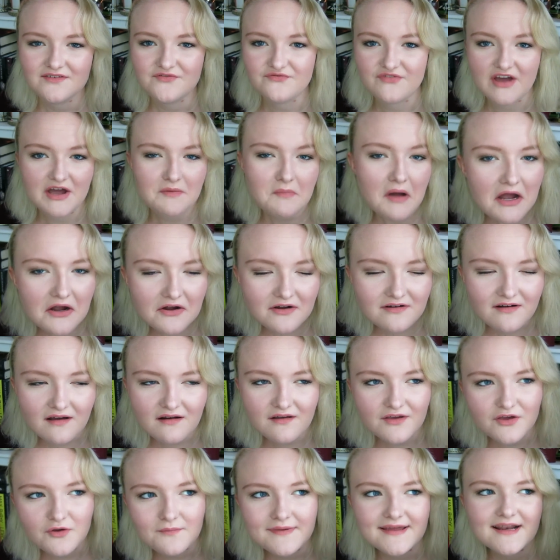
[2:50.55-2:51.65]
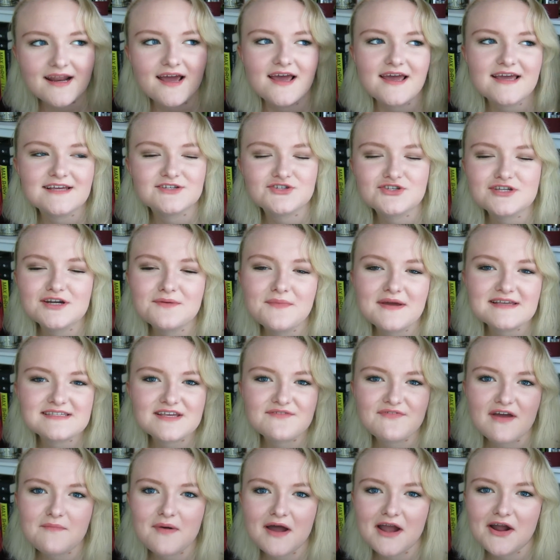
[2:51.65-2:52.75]
vampire, not a human. He's just an amazing
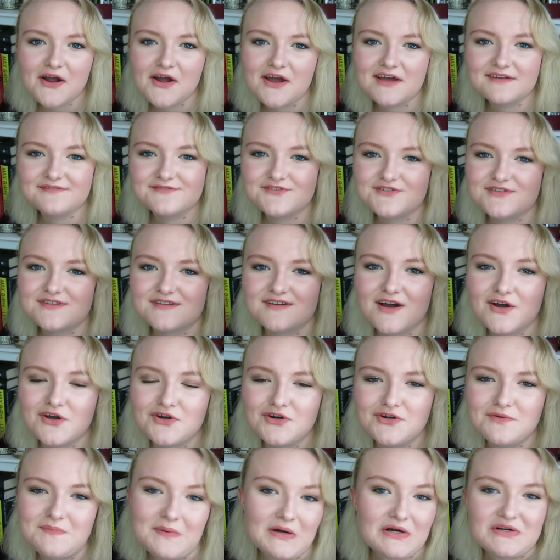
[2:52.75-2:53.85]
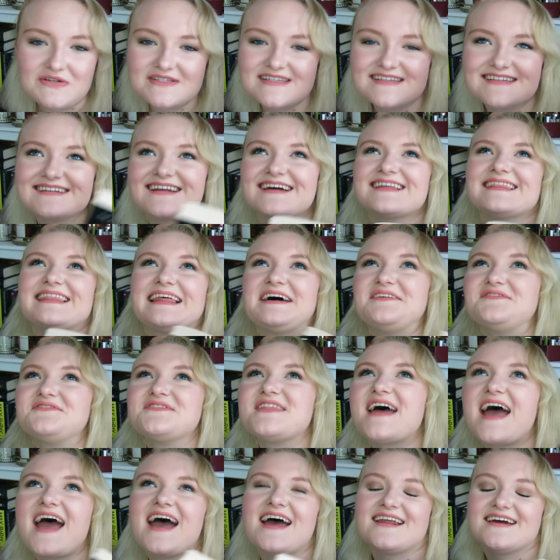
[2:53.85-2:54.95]
vampire and just a good person. And I love
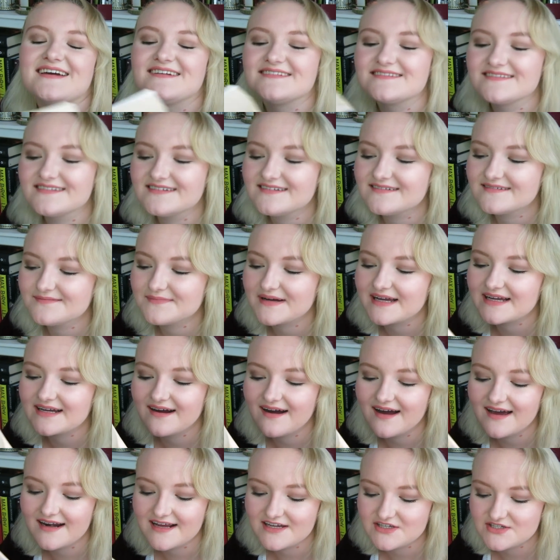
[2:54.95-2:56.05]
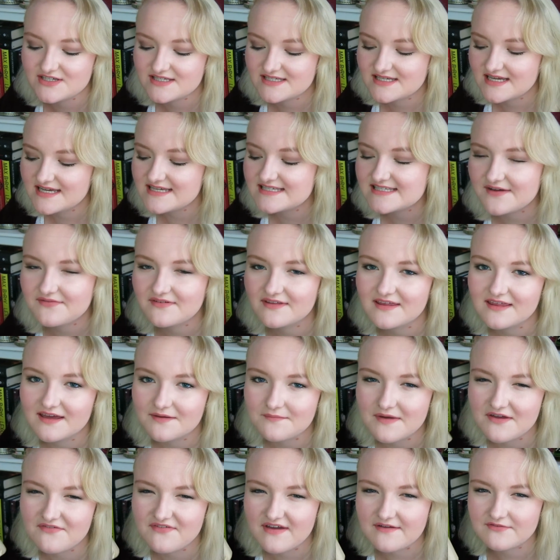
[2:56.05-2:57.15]
that. And oh my god, he's definitely
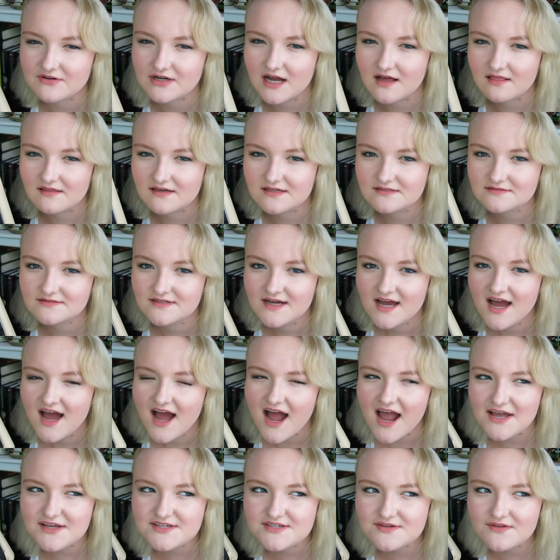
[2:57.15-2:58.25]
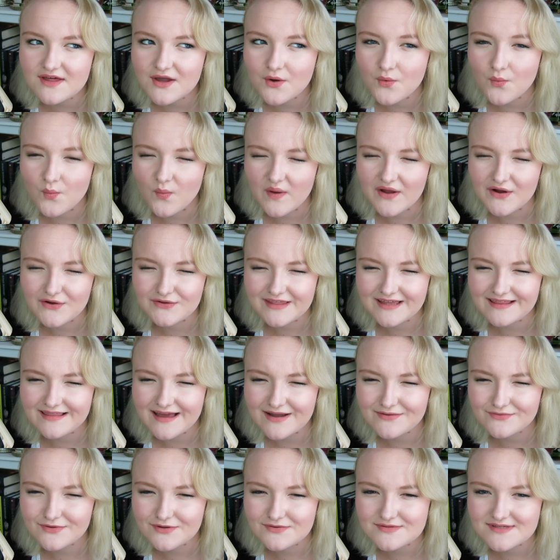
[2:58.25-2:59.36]
my favorite Cullen. I also weirdly
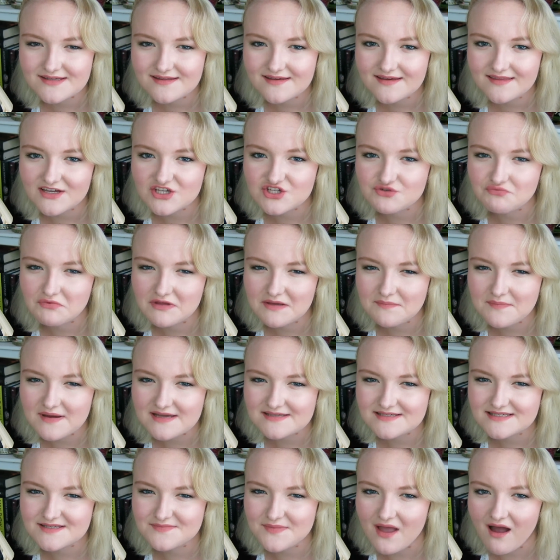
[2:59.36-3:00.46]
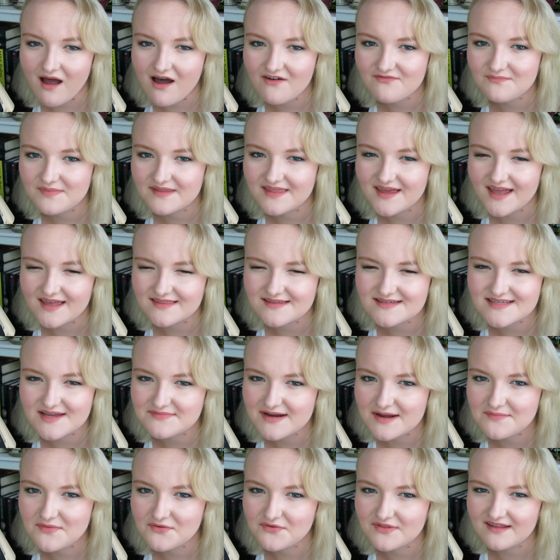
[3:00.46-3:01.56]
Rosalie. She really pisses me off, but at the same
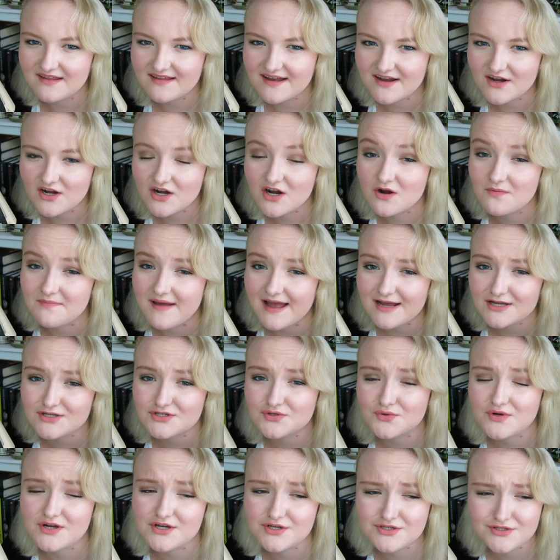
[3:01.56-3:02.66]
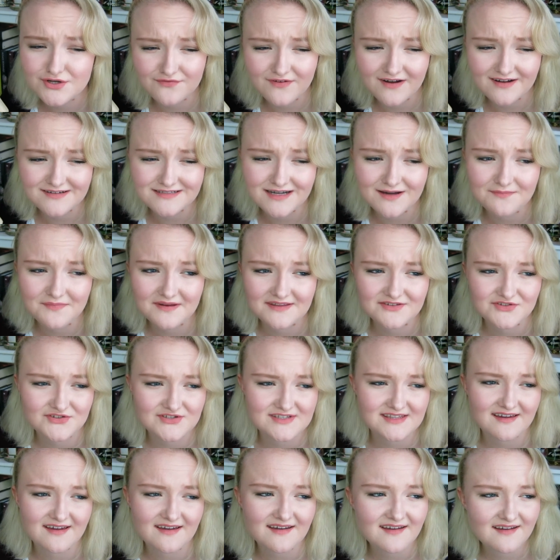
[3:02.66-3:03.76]
time, I like her. Her backstory is so fucked up, and just
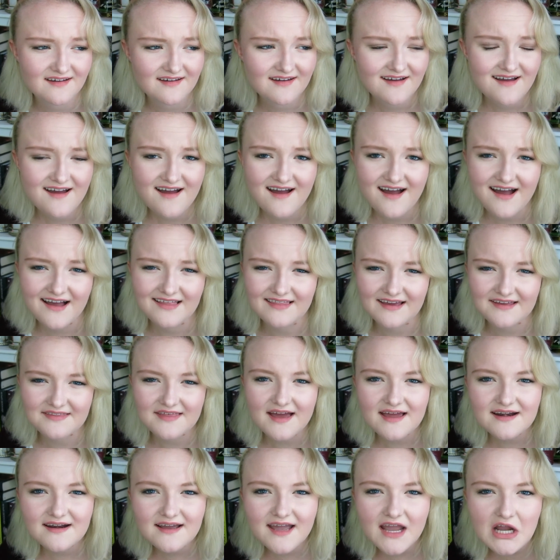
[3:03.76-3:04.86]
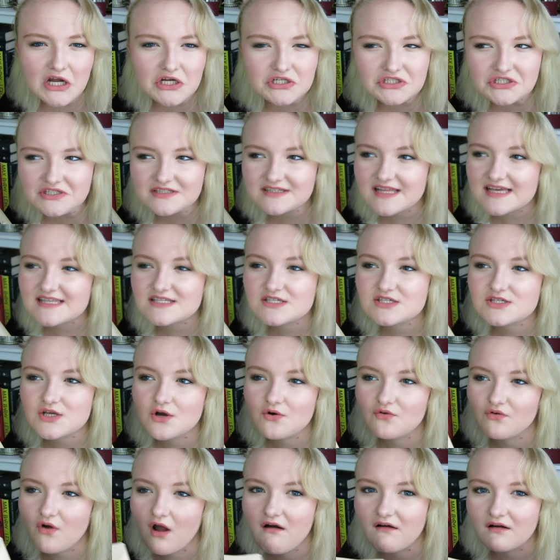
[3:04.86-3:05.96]
I like that in a character. That's
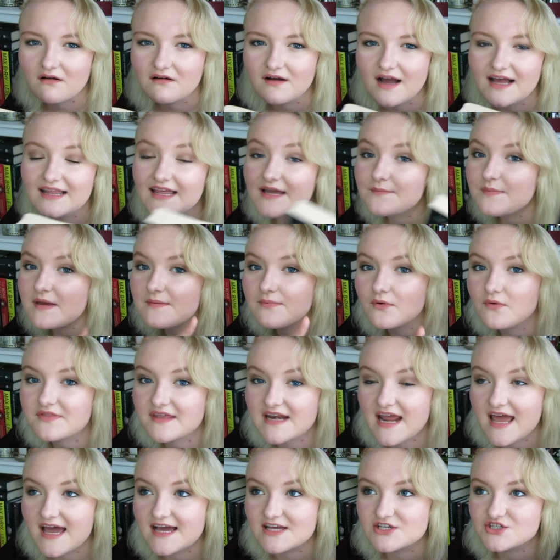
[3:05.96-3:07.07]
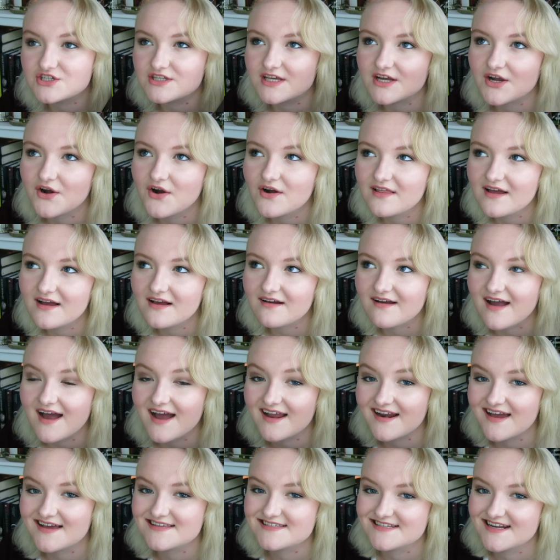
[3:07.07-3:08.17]
so wrong. I like people with an edge, and Carlisle kind
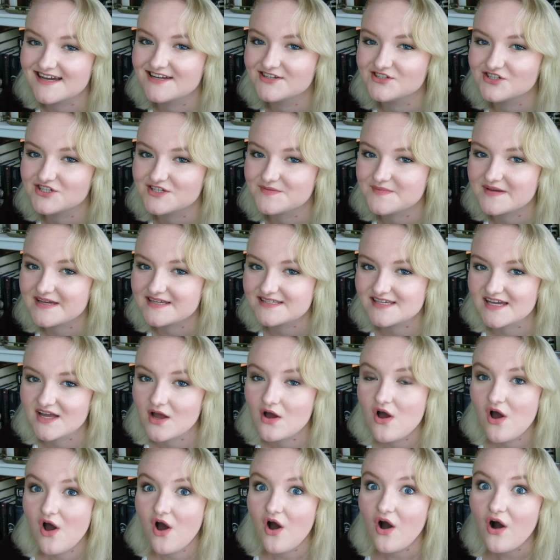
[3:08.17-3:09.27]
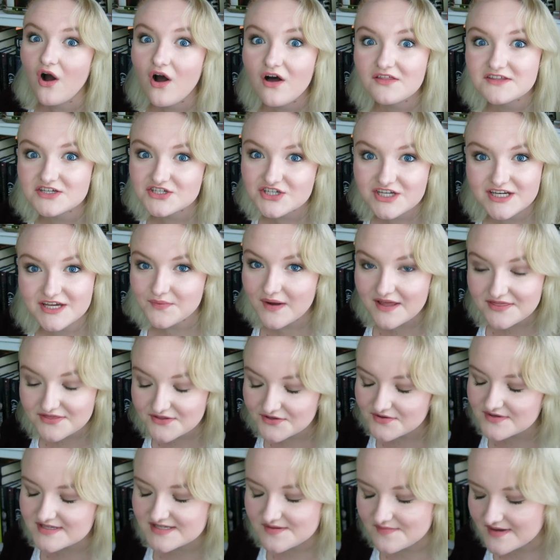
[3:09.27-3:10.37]
of has an edge just because all the shit he went
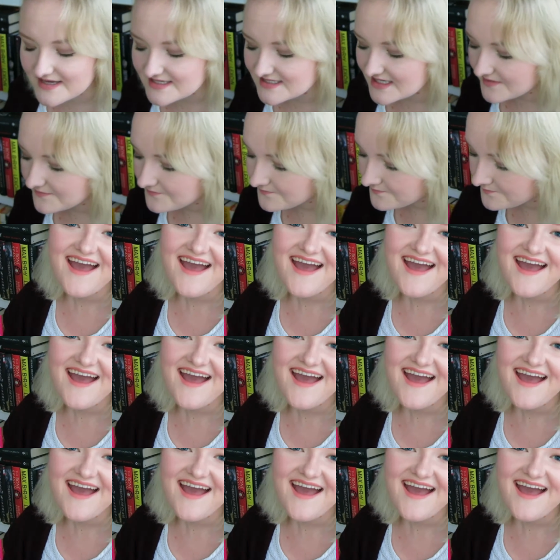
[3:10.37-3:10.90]
through, it's amazing.